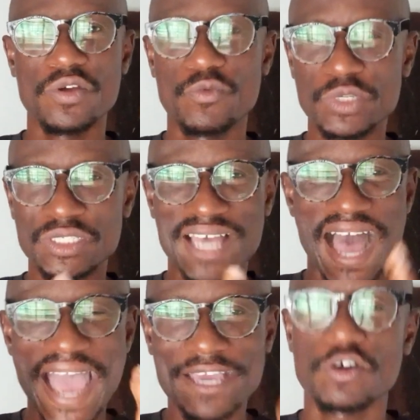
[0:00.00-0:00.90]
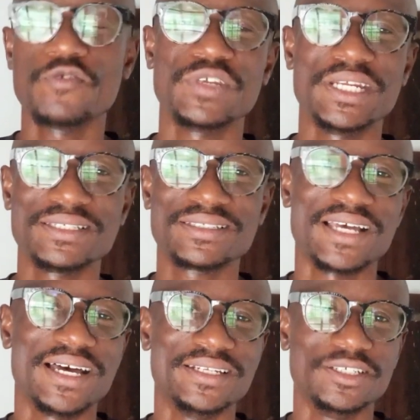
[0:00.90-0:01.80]
with high confidence,
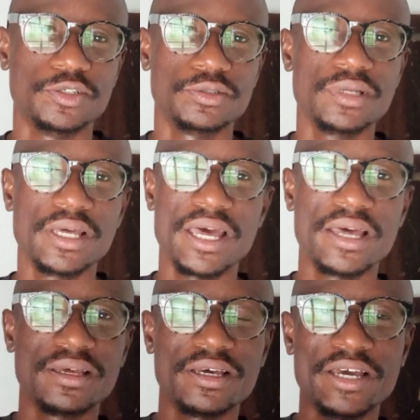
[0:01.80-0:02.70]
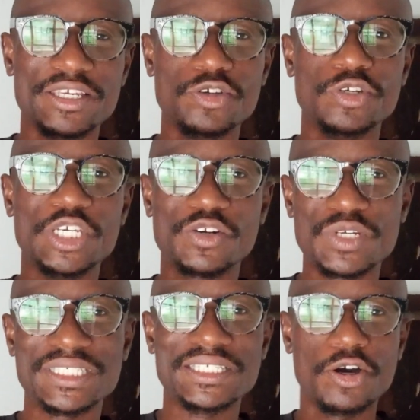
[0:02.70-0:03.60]
and you
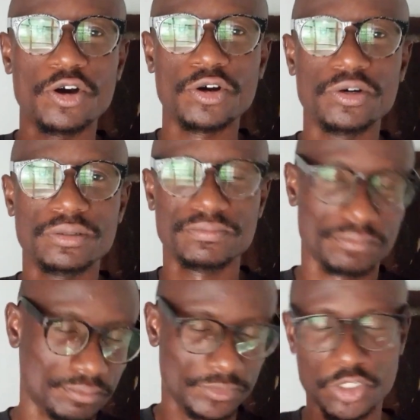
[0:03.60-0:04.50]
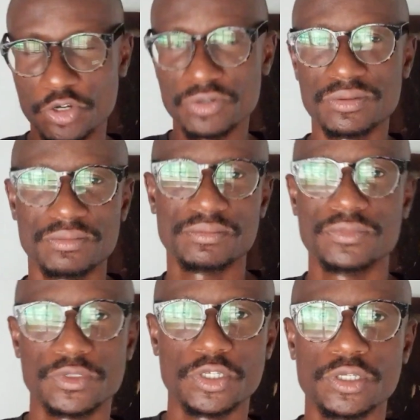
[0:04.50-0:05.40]
increase you know,
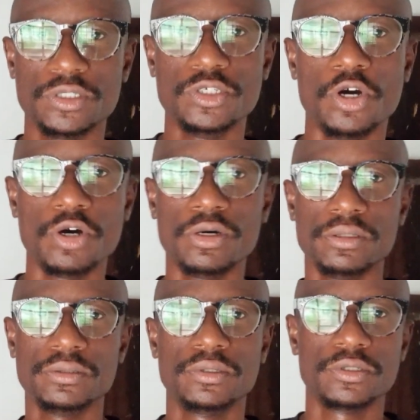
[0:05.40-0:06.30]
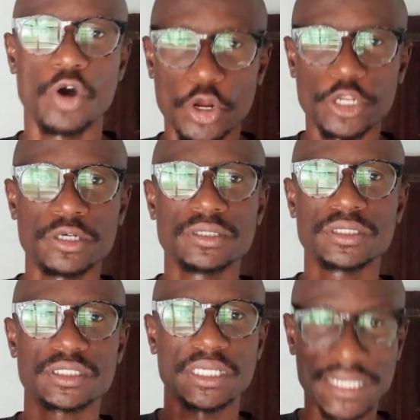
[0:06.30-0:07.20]
your
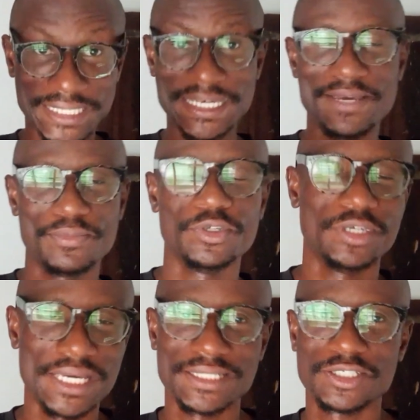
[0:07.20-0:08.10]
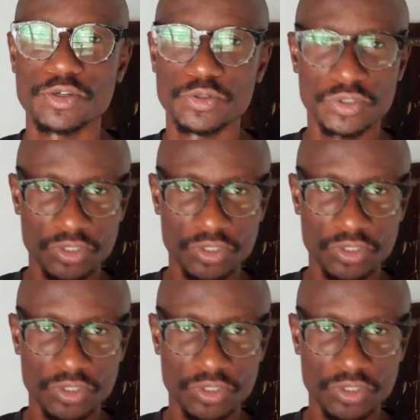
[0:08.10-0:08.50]
onions in the game. You get? So